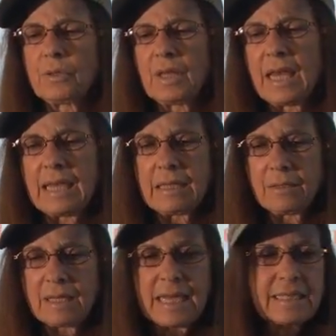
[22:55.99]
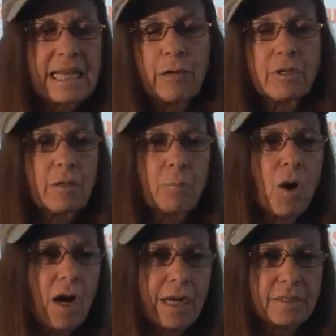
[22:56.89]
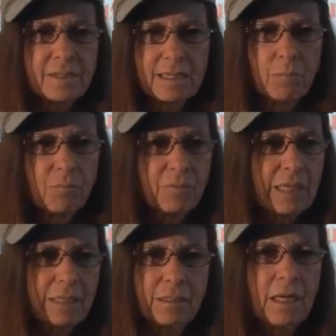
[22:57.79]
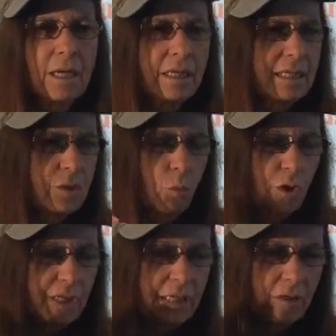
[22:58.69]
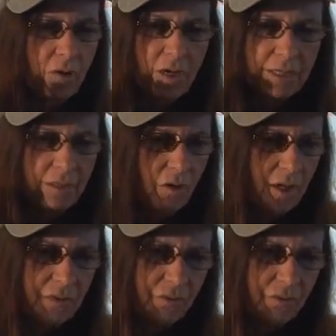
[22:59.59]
they tear it apart. Some kid is working on